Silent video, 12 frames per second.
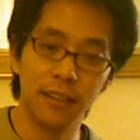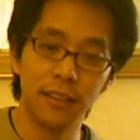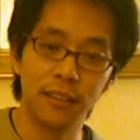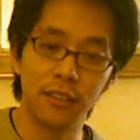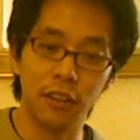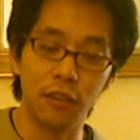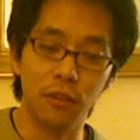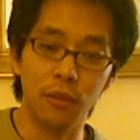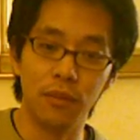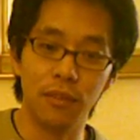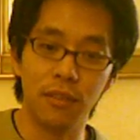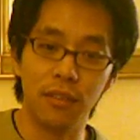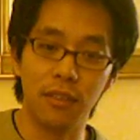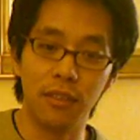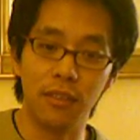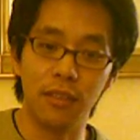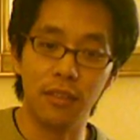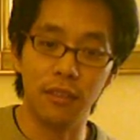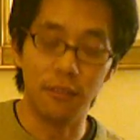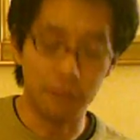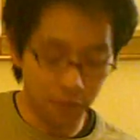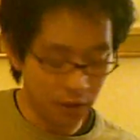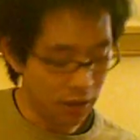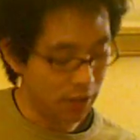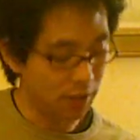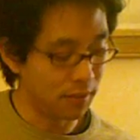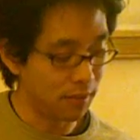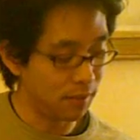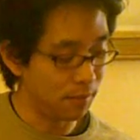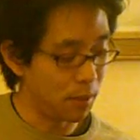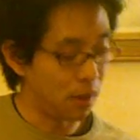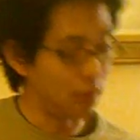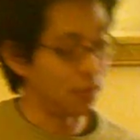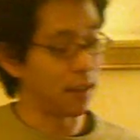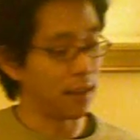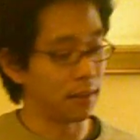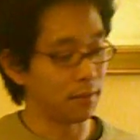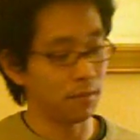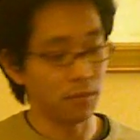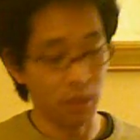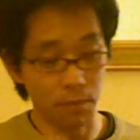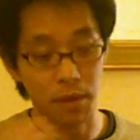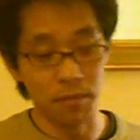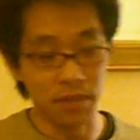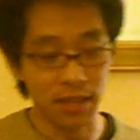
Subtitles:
So the first part of that, the bum